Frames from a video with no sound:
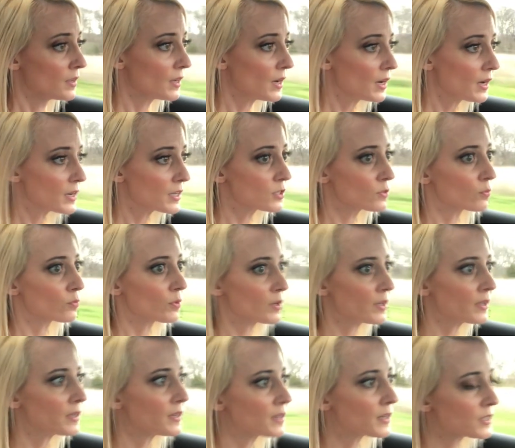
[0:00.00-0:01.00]
Yeah, it's
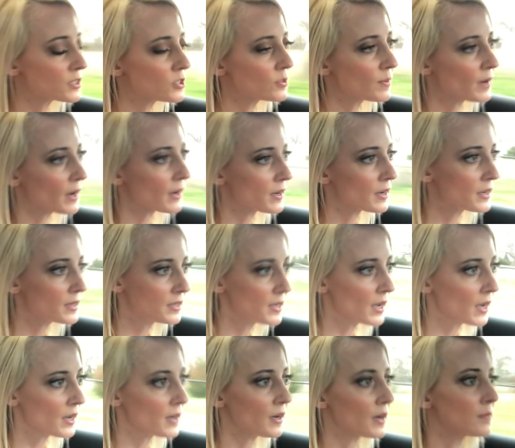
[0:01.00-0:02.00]
really not too bad.
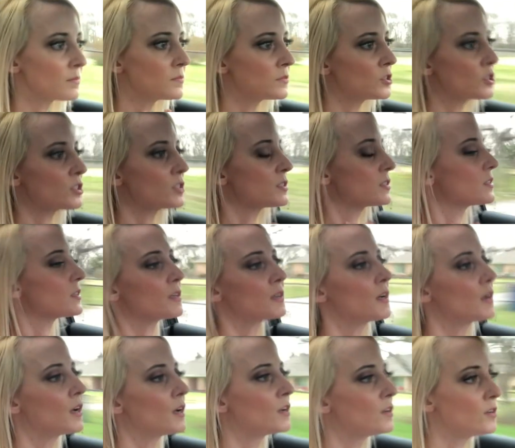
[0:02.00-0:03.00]
Again, I'm just
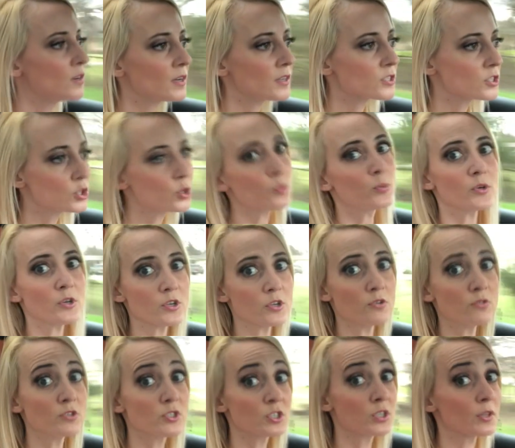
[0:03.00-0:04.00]
not super
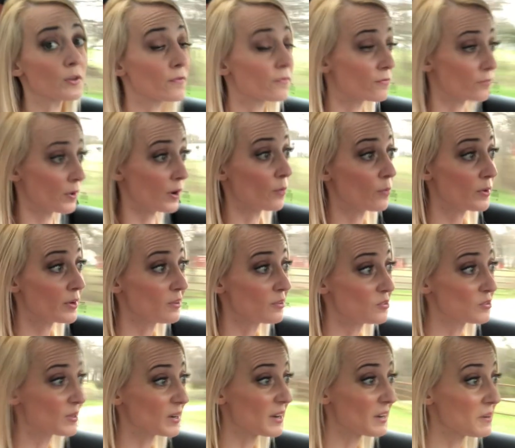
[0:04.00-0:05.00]
used to the front wheel
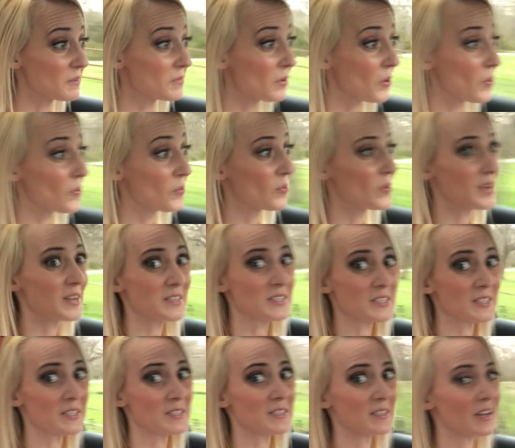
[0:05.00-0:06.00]
drive,
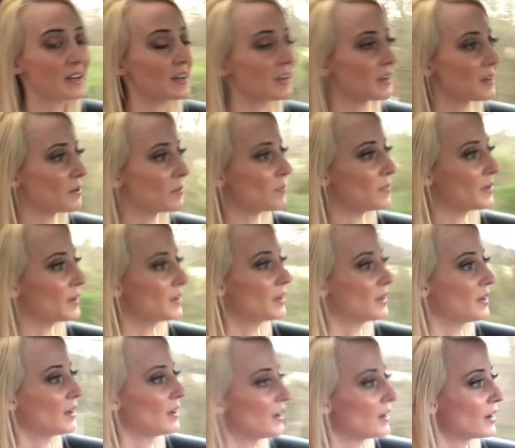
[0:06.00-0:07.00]
which is
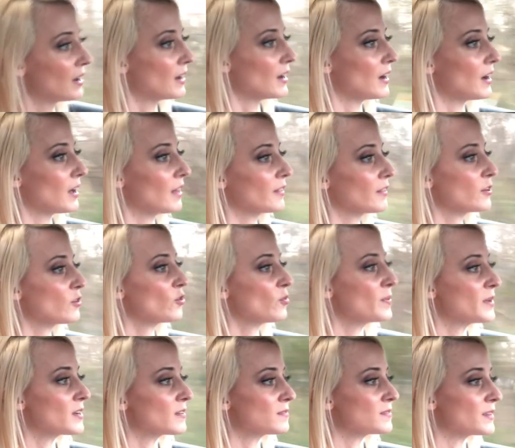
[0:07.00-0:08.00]
a little
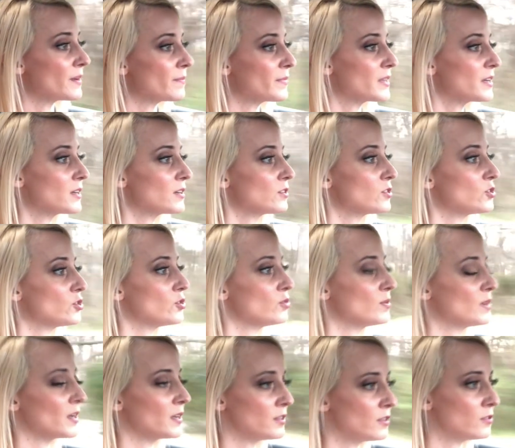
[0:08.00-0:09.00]
bit of something to
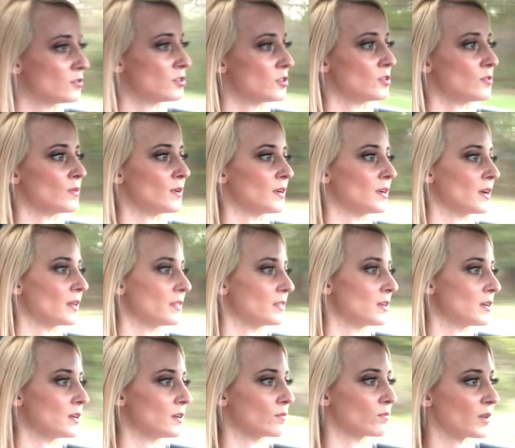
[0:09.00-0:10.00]
get used to. Again,
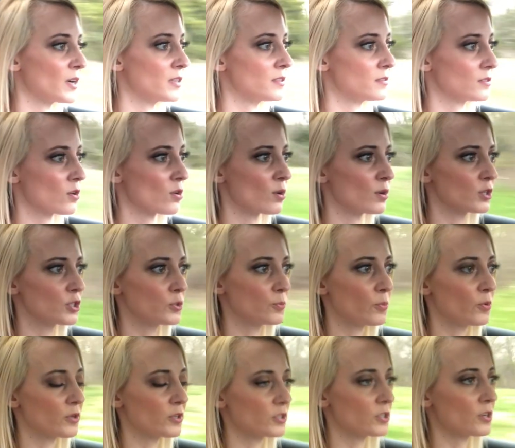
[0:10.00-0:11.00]
thinking race car,
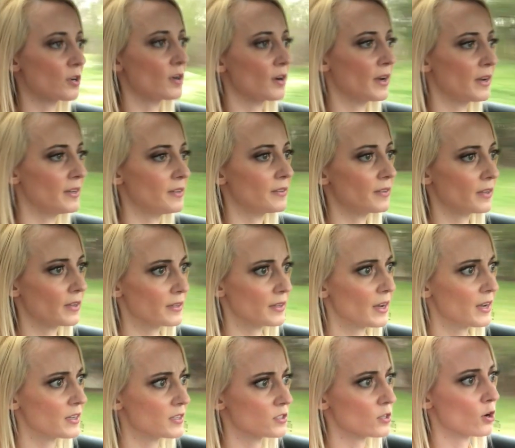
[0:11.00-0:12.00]
sports car, anything like
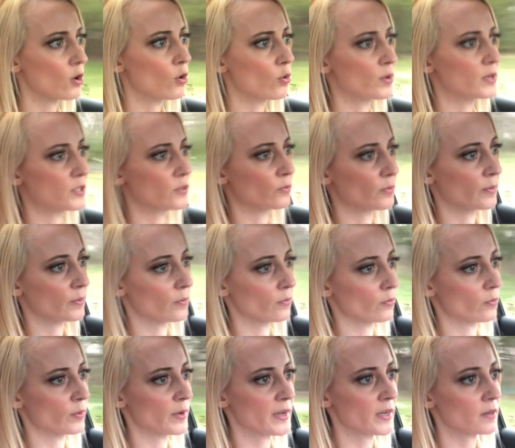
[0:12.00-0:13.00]
that is always
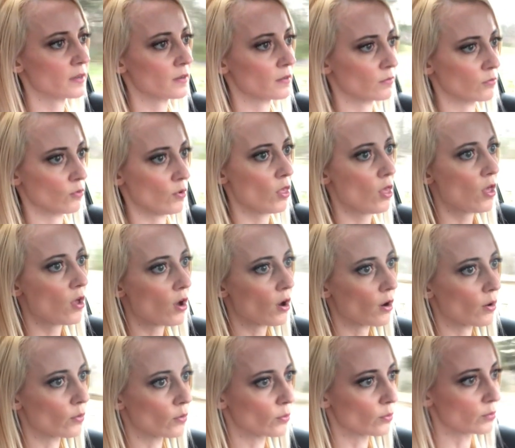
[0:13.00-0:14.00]
rear
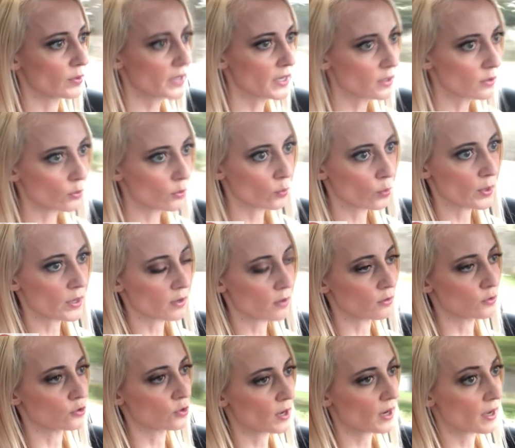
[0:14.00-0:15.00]

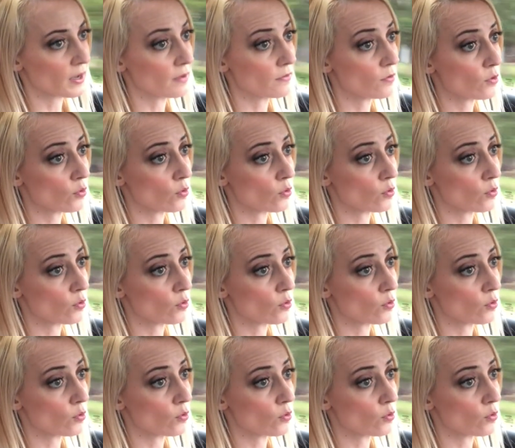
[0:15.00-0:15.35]
wheel drive